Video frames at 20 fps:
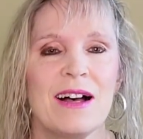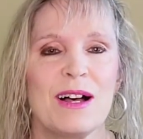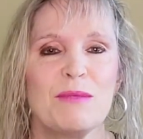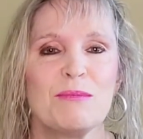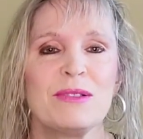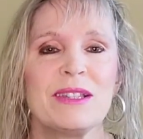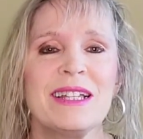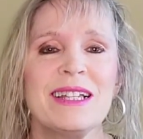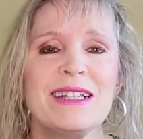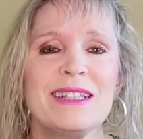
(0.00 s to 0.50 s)

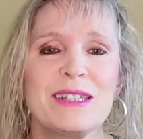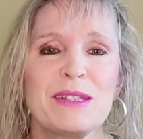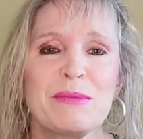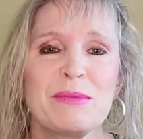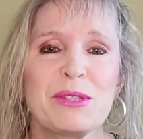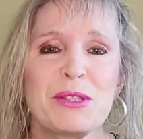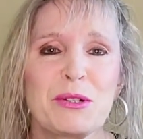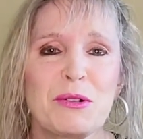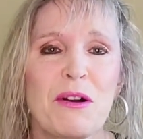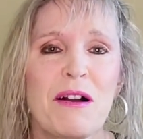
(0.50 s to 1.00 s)
please
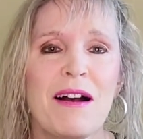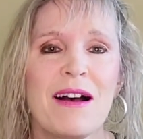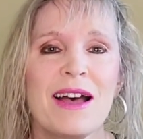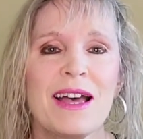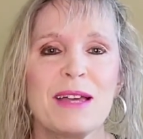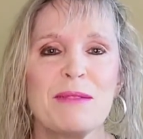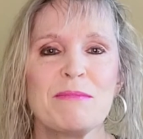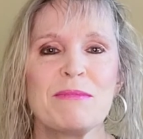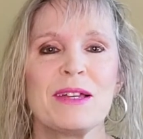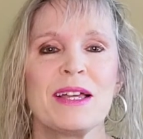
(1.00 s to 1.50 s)

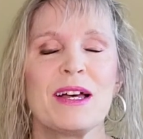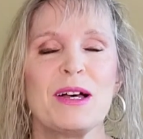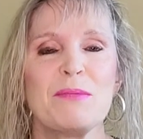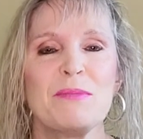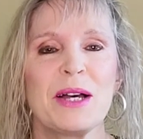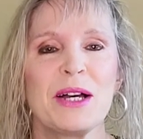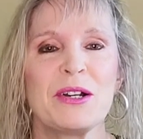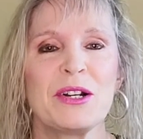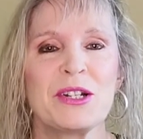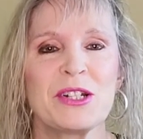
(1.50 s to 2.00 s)
subscribe, help
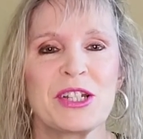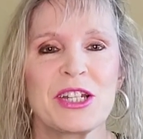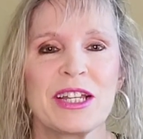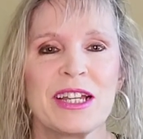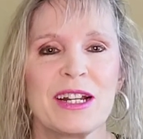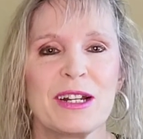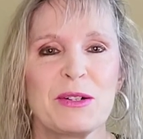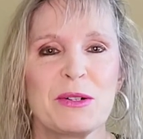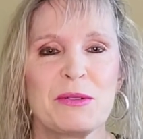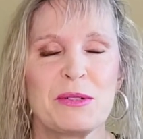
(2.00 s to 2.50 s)
out our
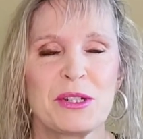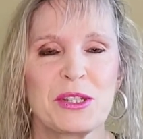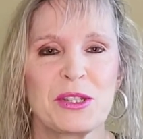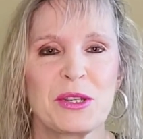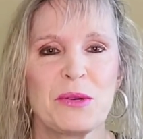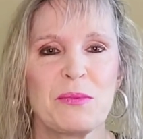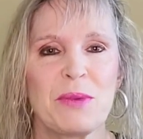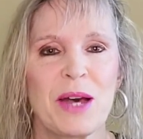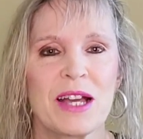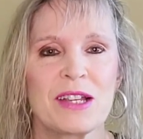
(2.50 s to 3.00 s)
channel. We're
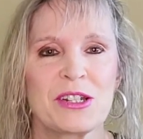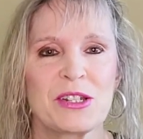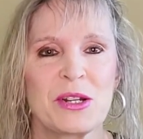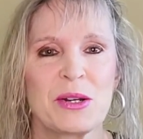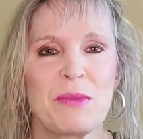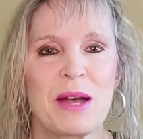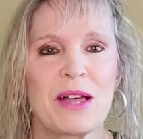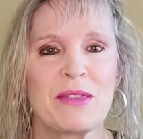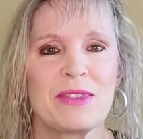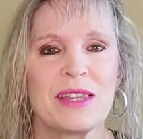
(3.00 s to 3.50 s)
so passionate
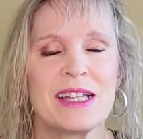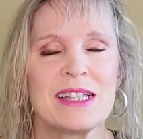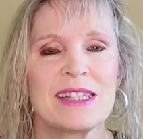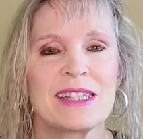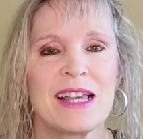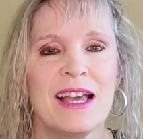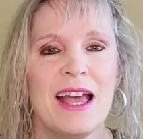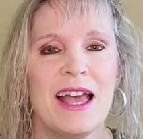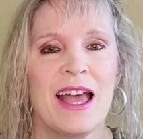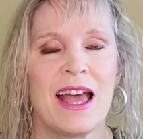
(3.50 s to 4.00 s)
about
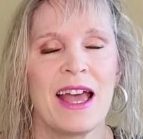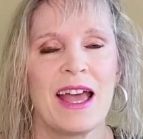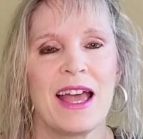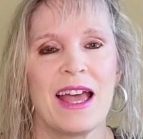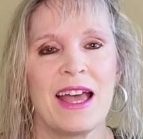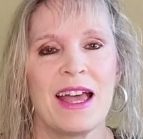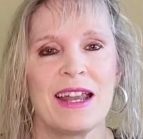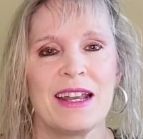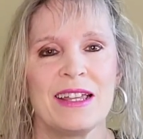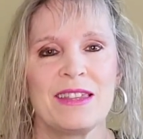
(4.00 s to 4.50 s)
this.
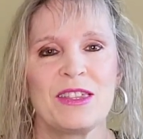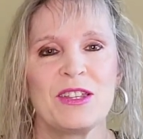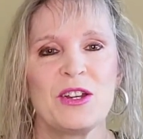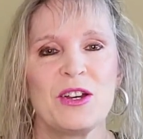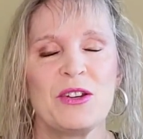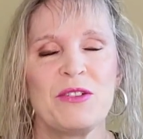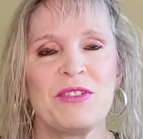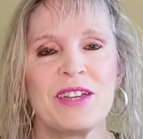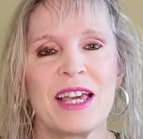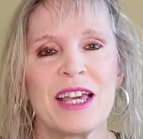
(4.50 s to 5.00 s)
And hit the
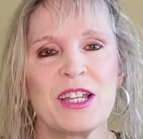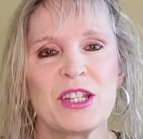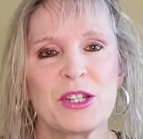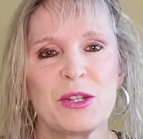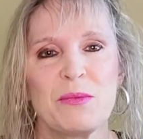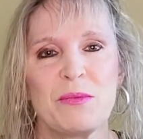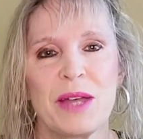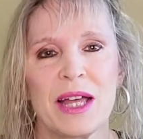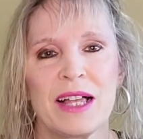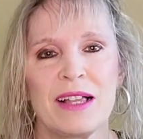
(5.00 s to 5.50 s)

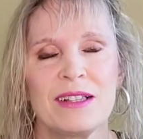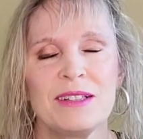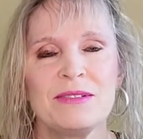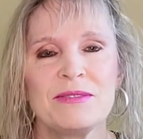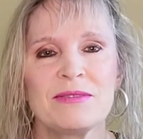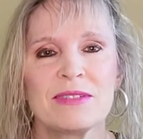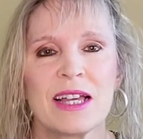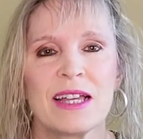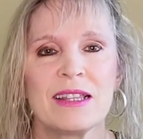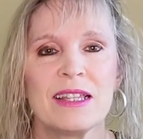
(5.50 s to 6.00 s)
notification
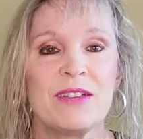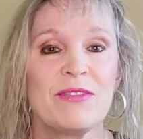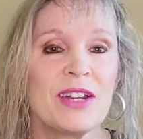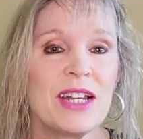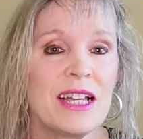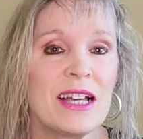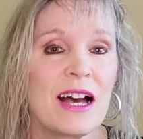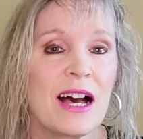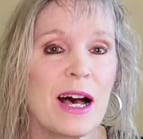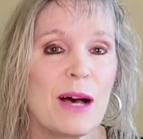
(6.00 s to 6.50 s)
bell and leave
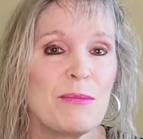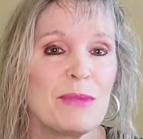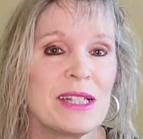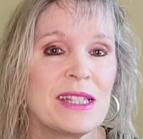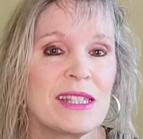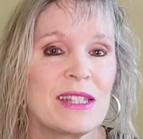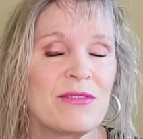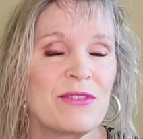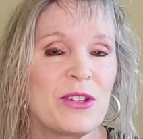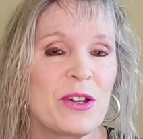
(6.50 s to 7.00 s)
any
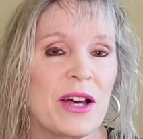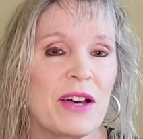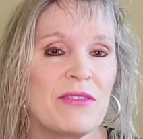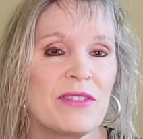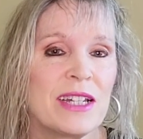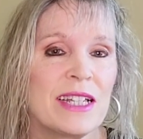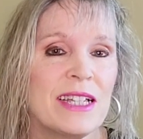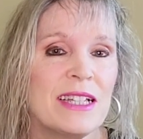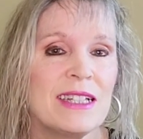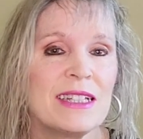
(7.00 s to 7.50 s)
comments if you have
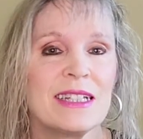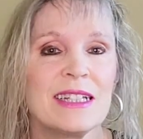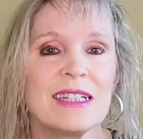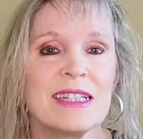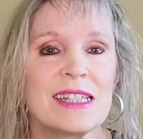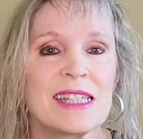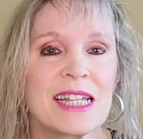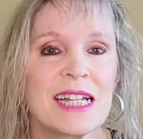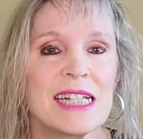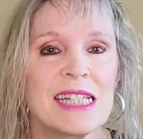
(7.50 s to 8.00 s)
any
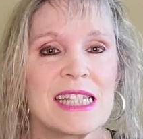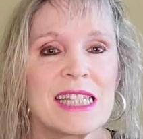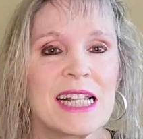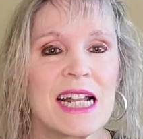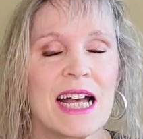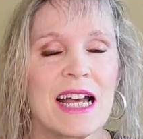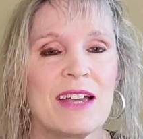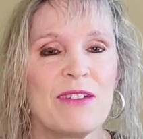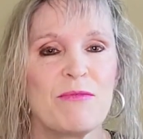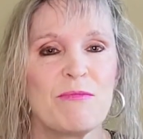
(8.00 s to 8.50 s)
insights that
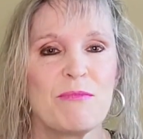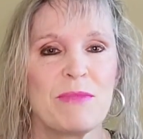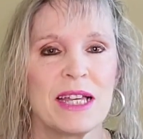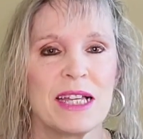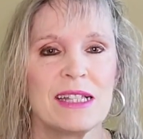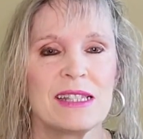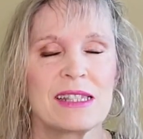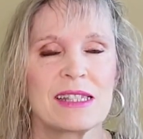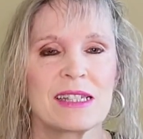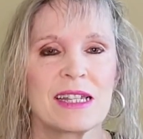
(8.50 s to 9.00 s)
I have
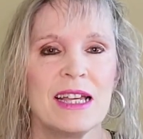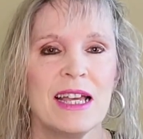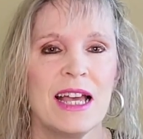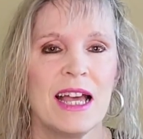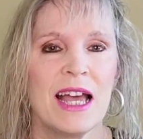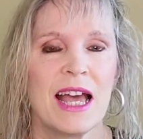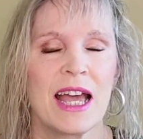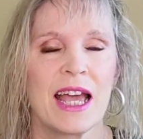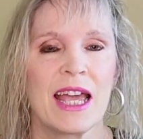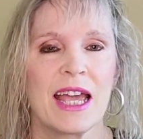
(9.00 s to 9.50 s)
missed.
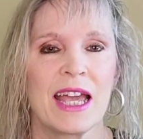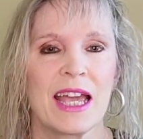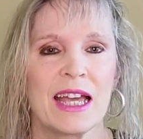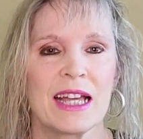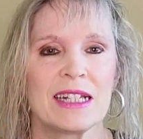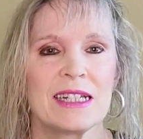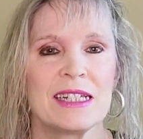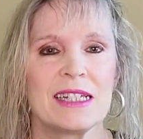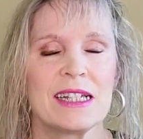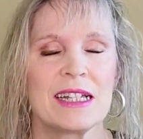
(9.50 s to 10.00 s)

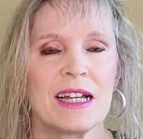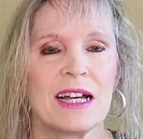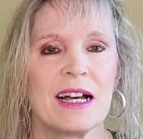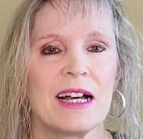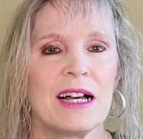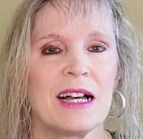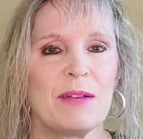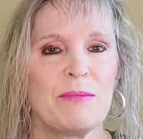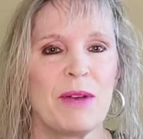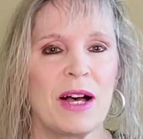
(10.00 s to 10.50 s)
And
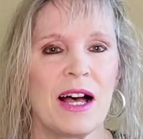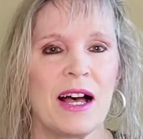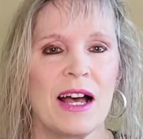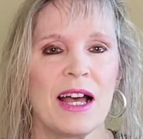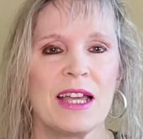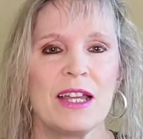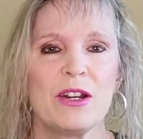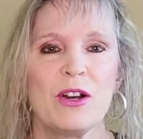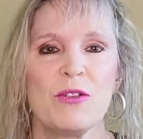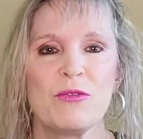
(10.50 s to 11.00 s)

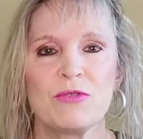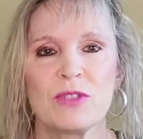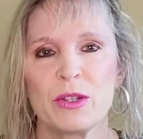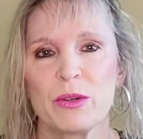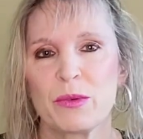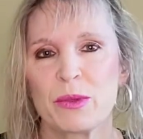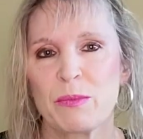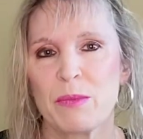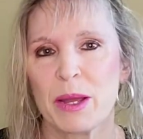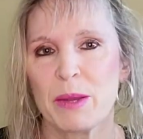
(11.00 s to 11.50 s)
and hopefully
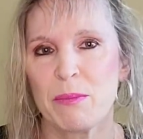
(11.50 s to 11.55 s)
with my